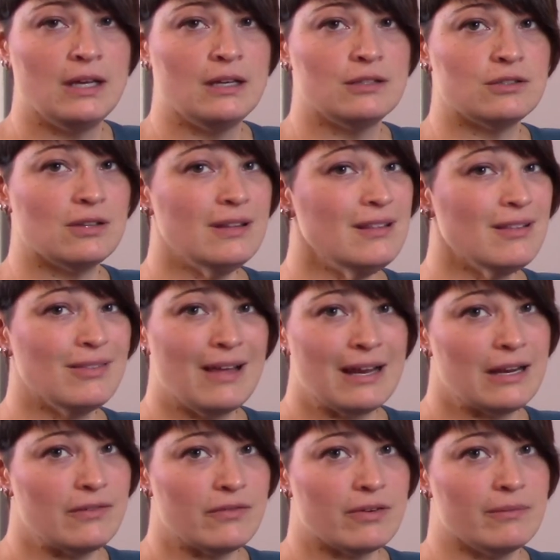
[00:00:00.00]
So that's a
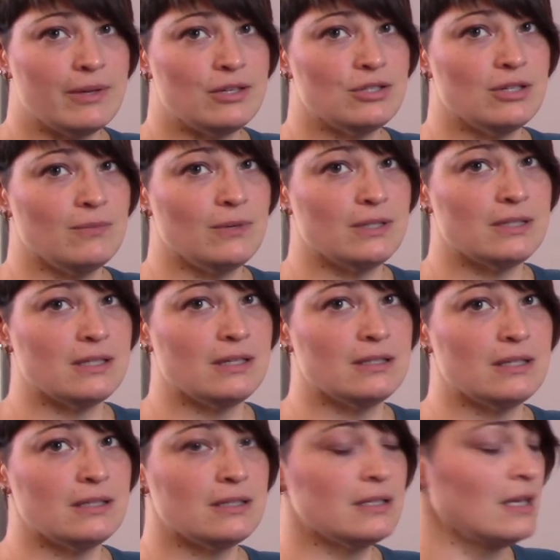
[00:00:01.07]
lot of information in one
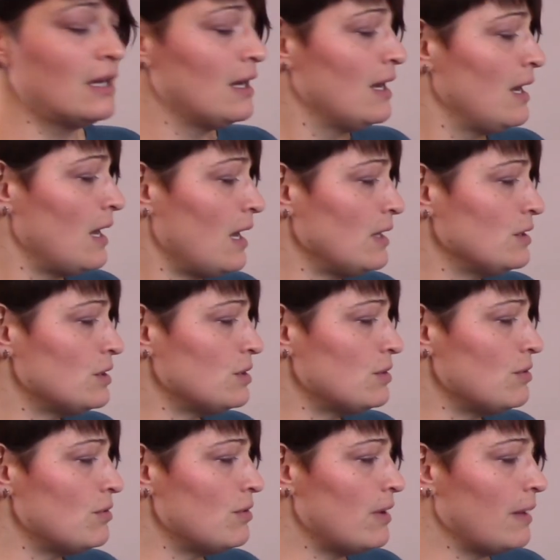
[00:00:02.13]
sentence. And
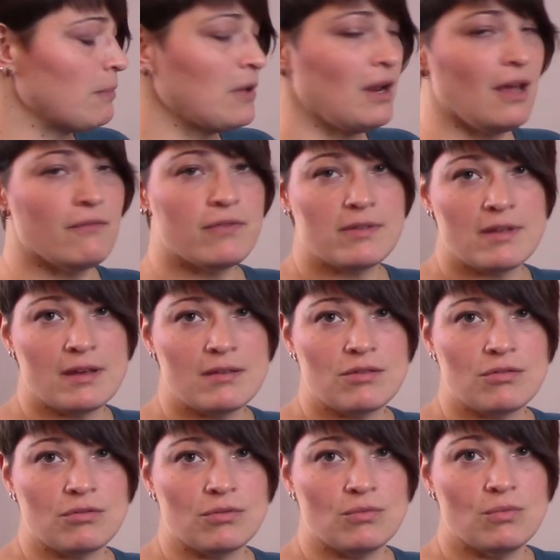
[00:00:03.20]
so I'm going to emphasize
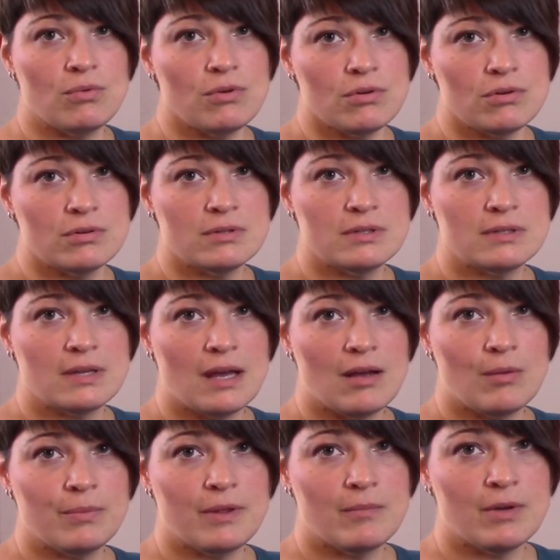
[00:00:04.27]
certain words to
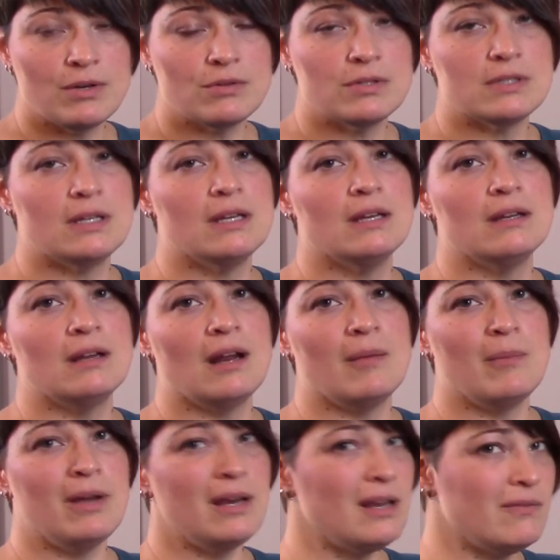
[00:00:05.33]
help them understand. And
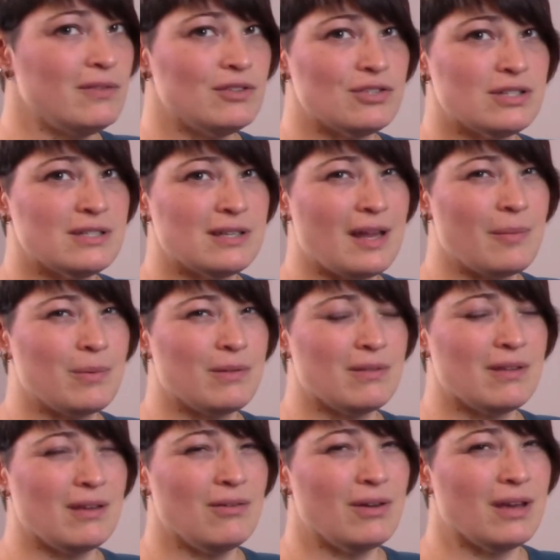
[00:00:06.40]
I might even just stop and
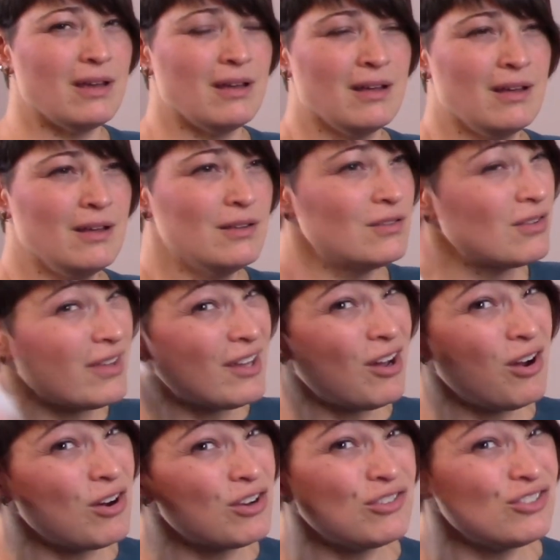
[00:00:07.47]
say, okay, so like
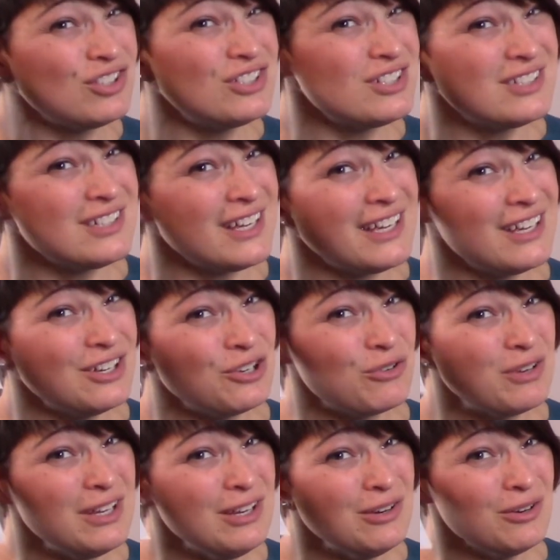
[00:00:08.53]
cartilage is like in
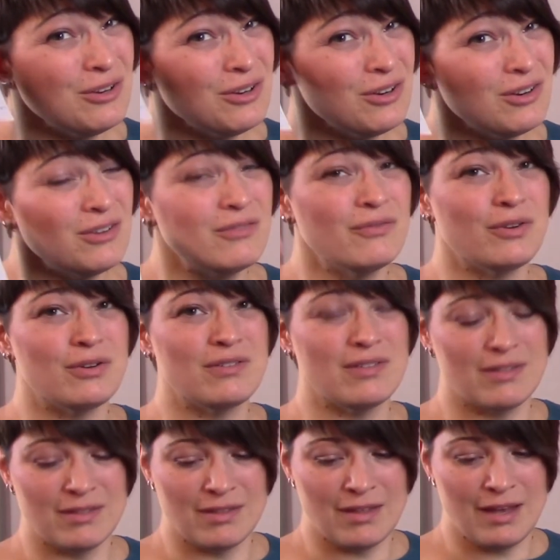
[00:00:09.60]
your ear
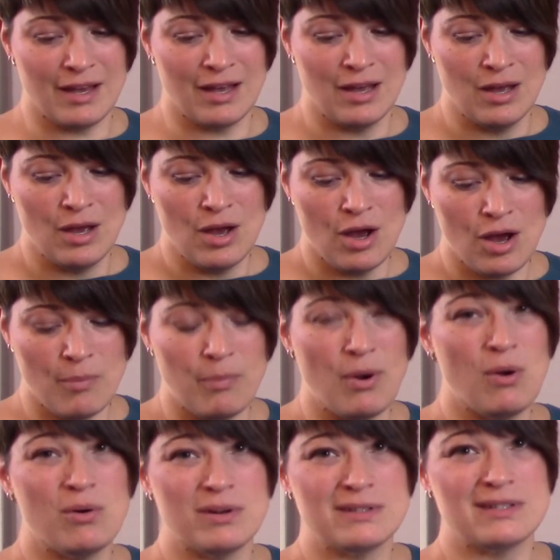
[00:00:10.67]
versus like a
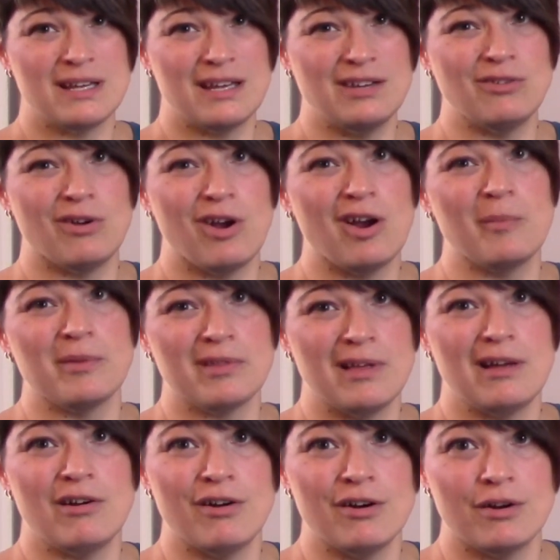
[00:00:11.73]
bone is like in your arm. It's
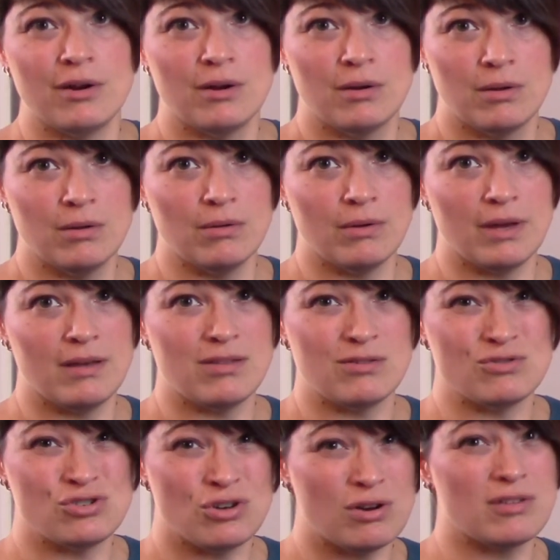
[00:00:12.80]
a lot harder. Okay,
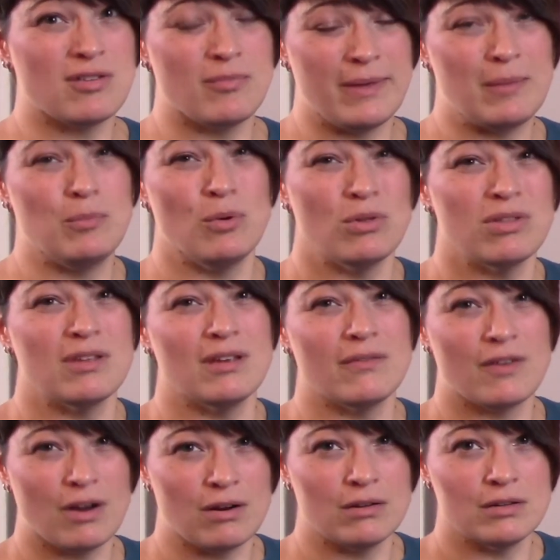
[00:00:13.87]
so sharks are made mostly
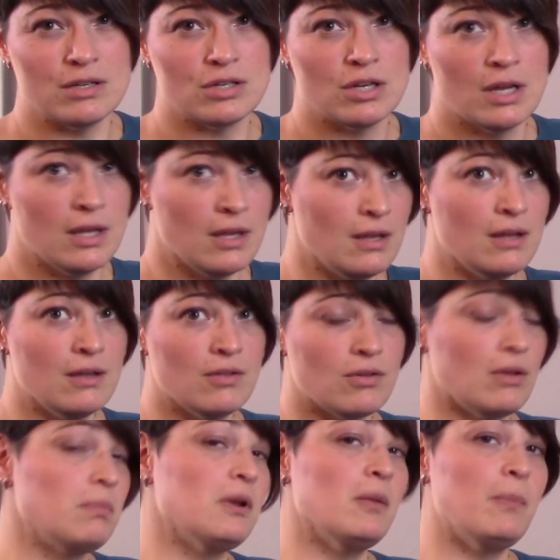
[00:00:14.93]
of cartilage.
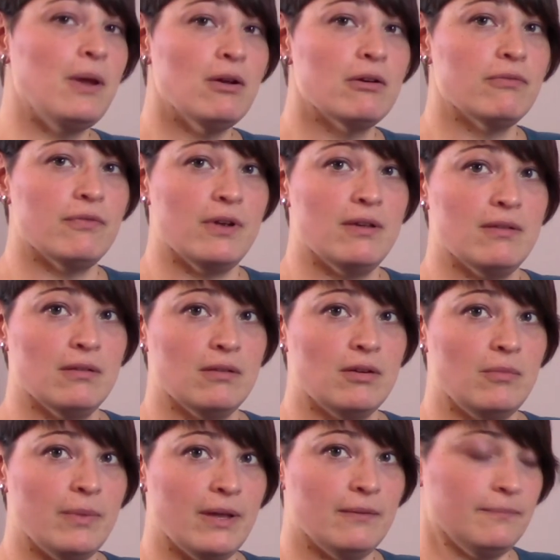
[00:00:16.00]
So I'm going to paraphrase a
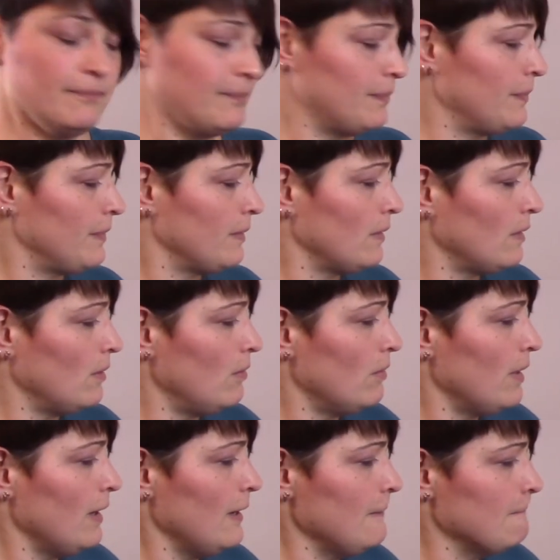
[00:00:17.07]
little bit.
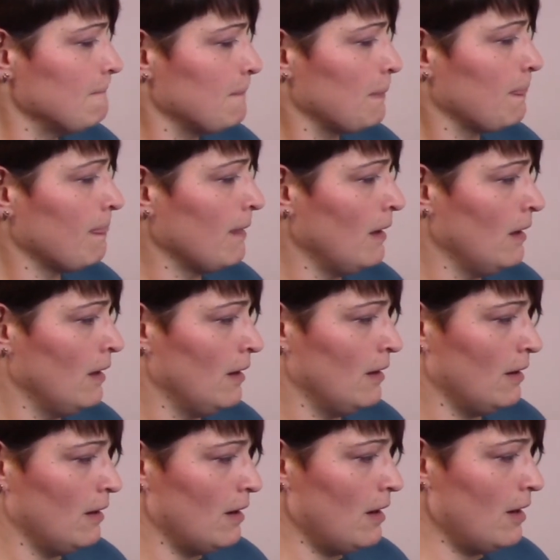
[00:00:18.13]
Okay.
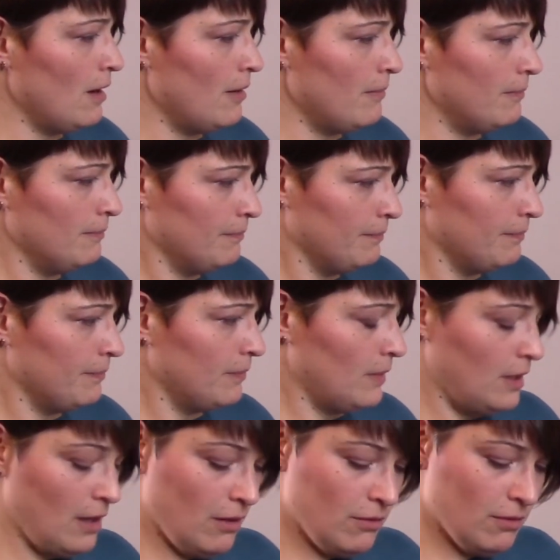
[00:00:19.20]

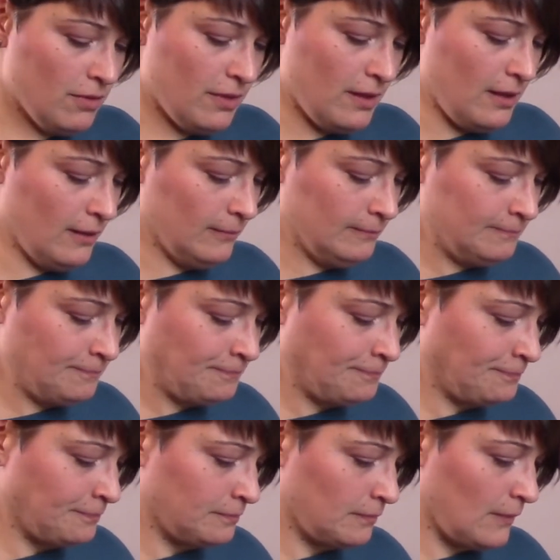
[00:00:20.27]
The other thing
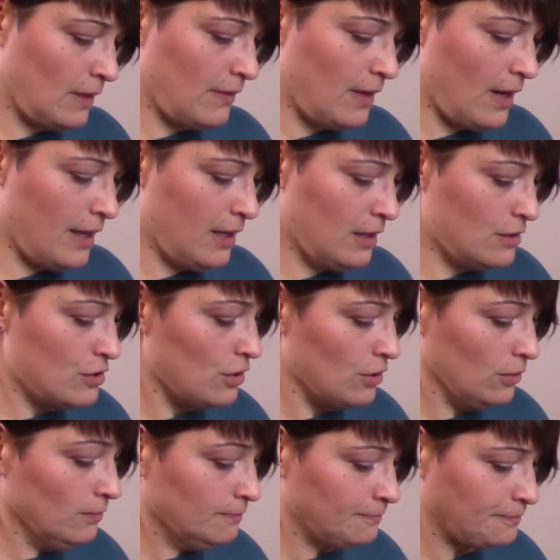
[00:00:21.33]
that I can do